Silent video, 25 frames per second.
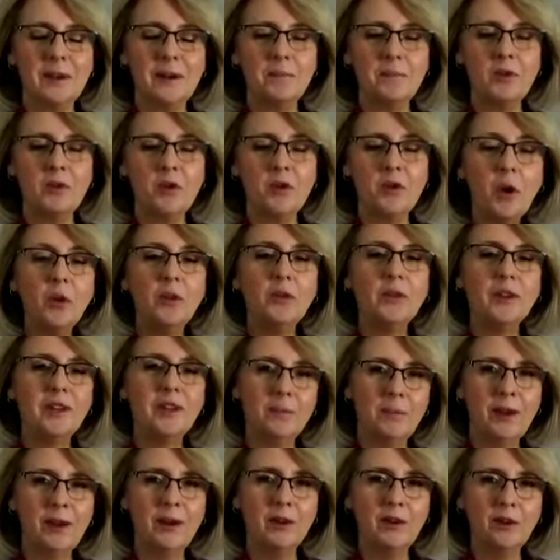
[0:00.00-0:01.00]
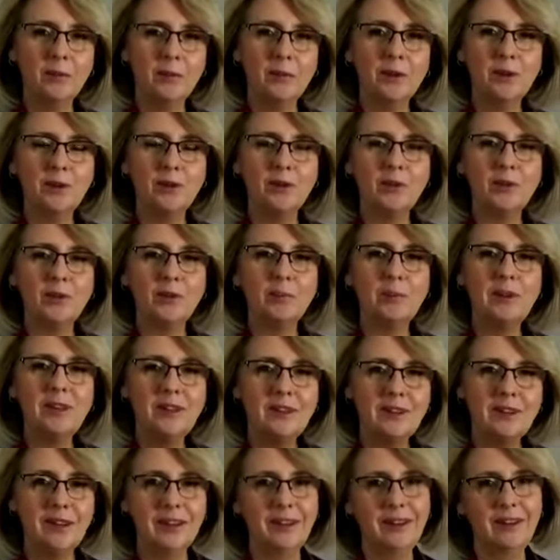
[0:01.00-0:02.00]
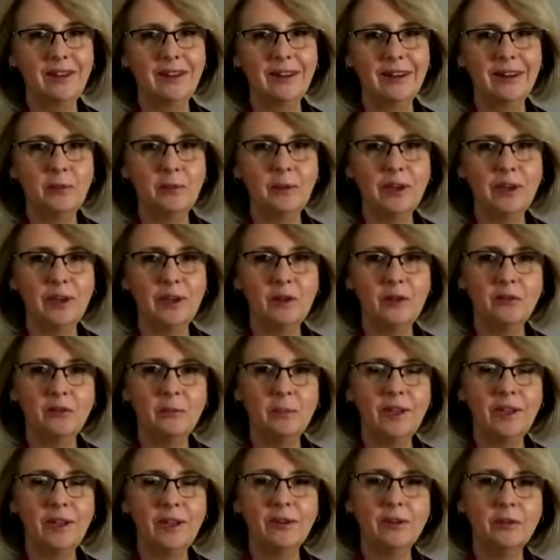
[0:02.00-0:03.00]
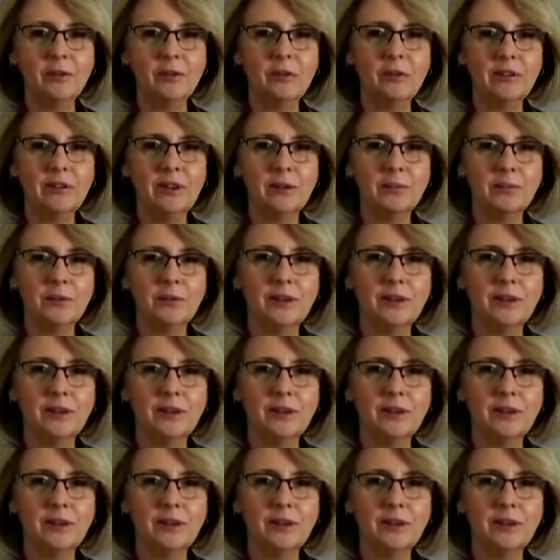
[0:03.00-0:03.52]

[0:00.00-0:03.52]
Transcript: not think about commercials, particularly when you've been through something as